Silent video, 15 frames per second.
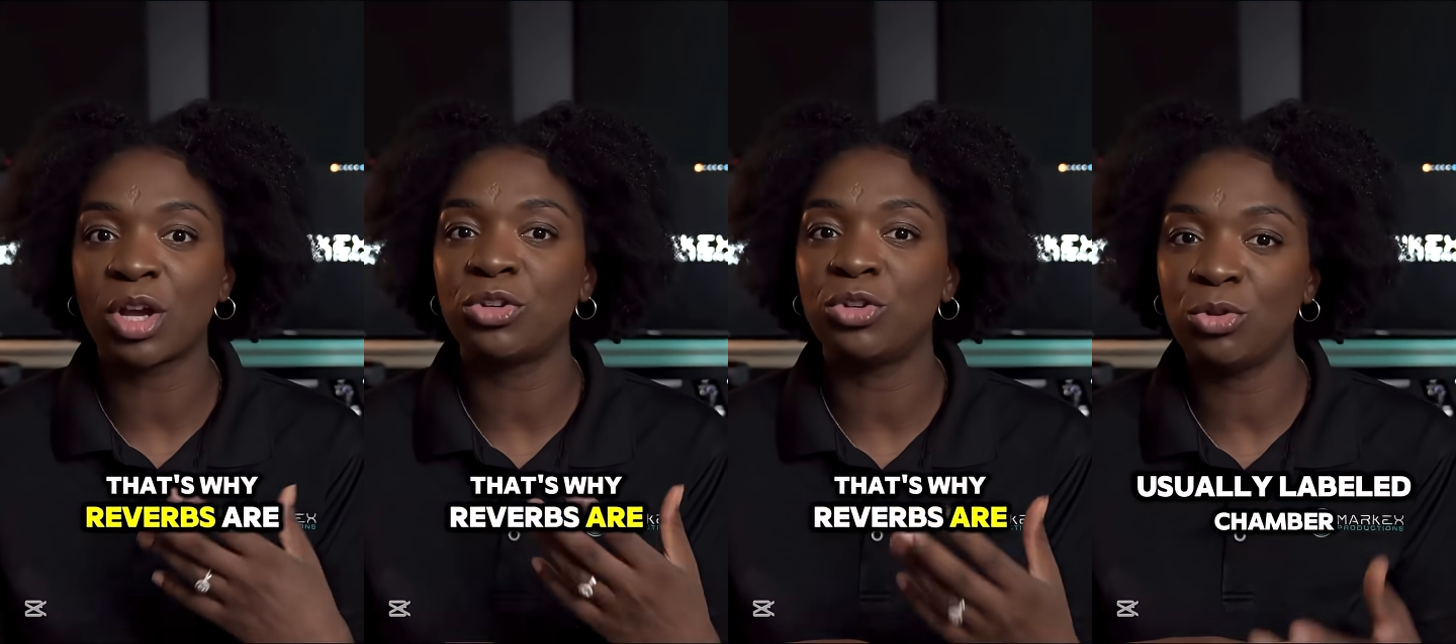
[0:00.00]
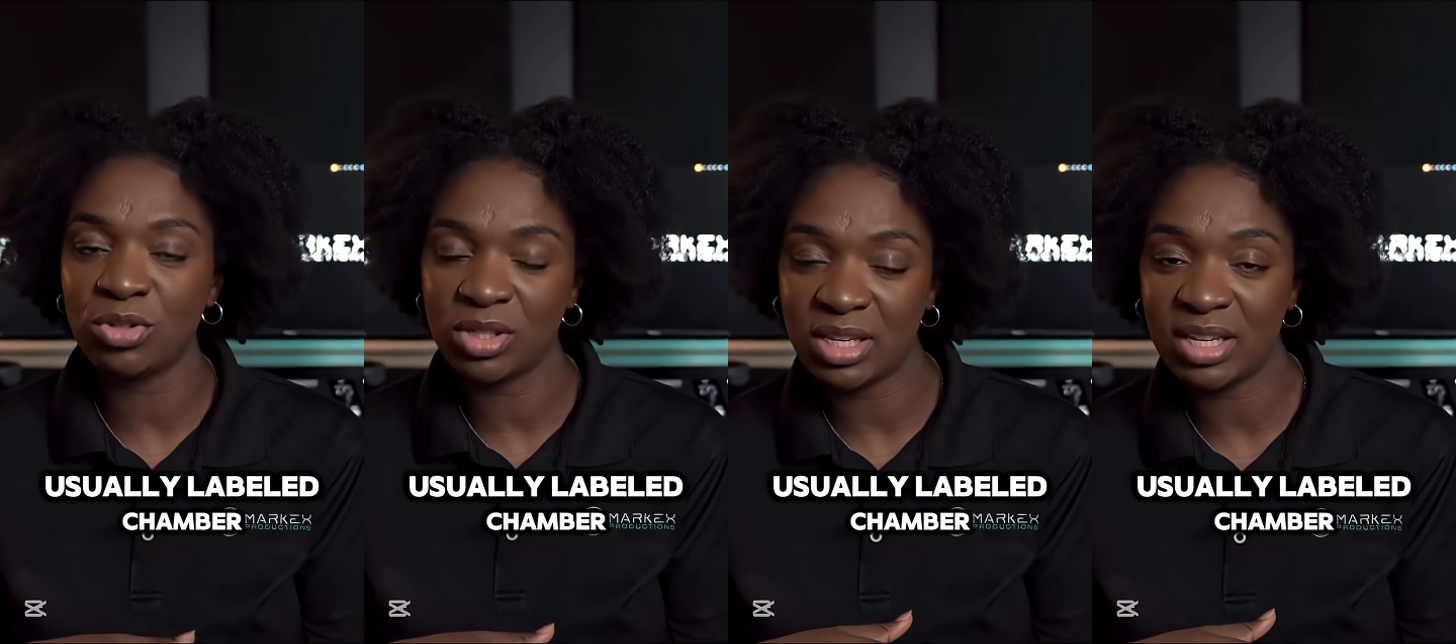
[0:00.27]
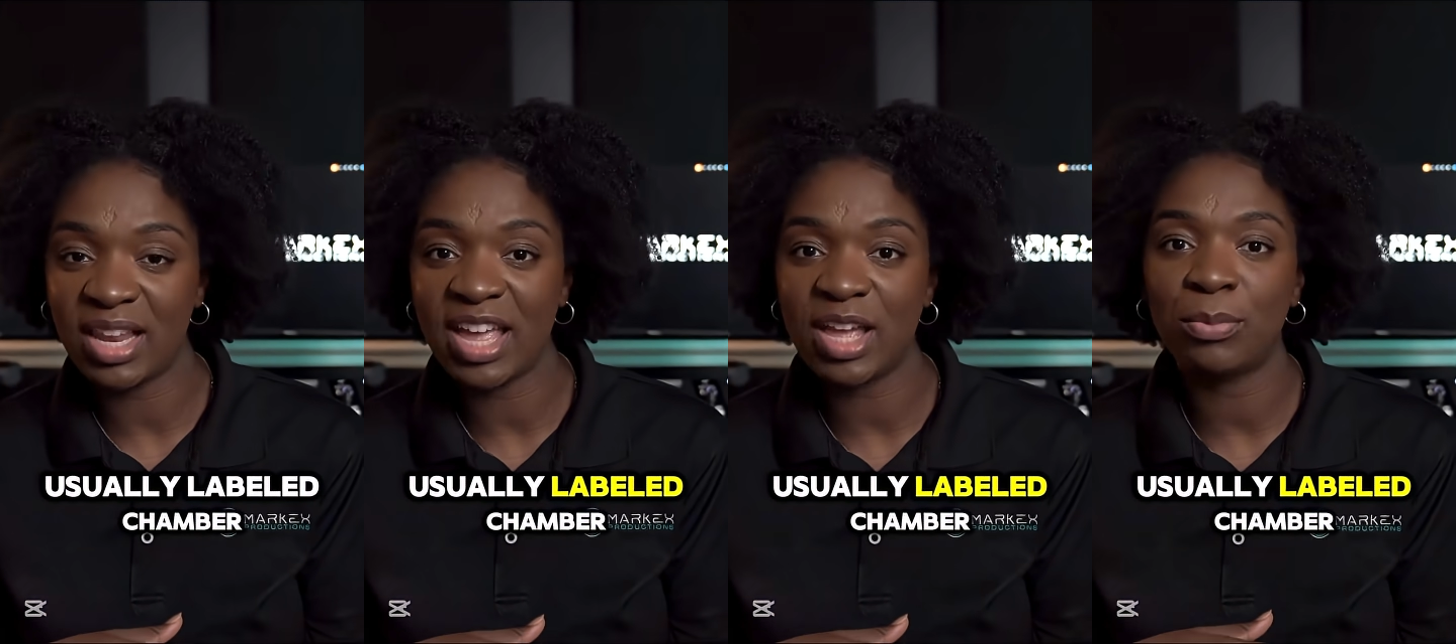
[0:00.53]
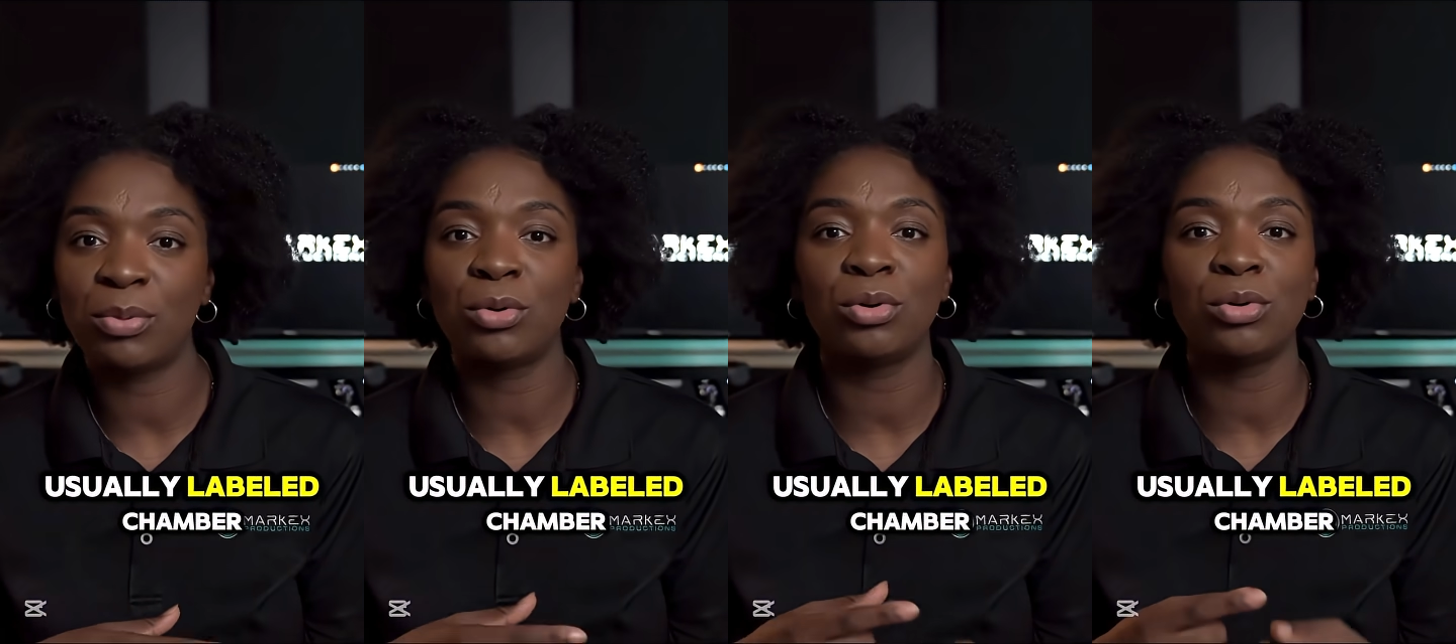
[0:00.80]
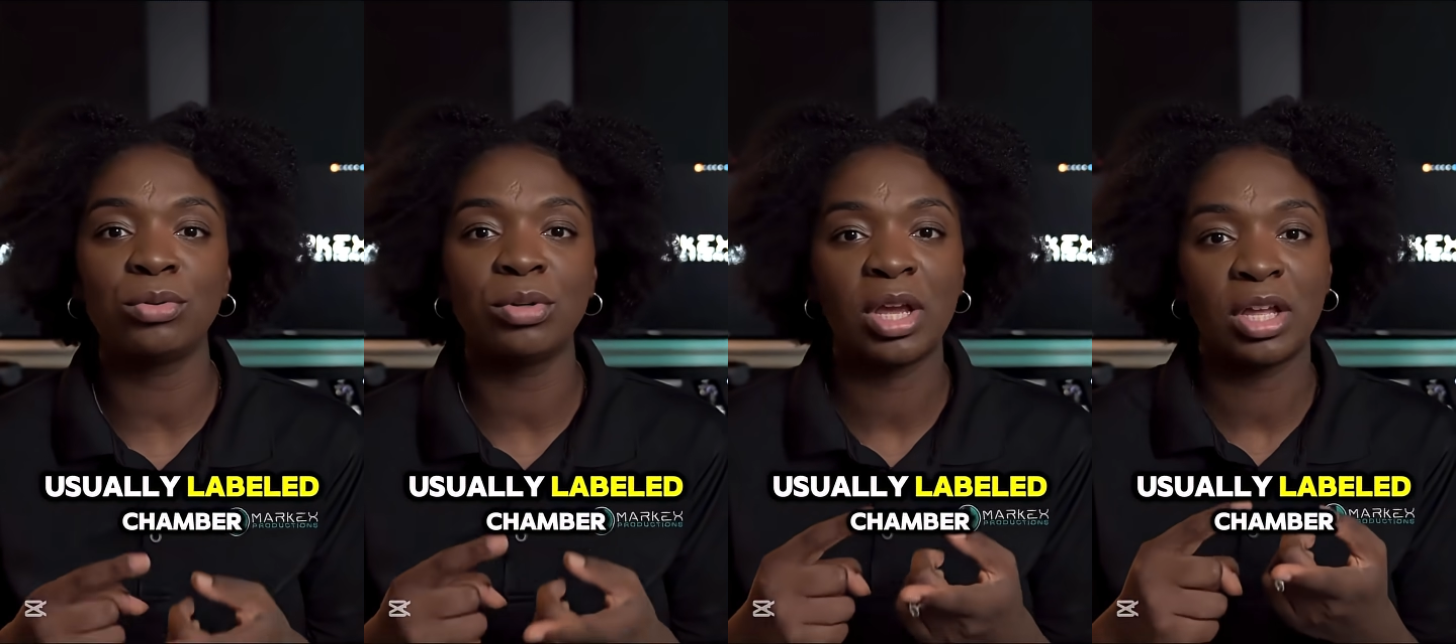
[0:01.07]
are usually labeled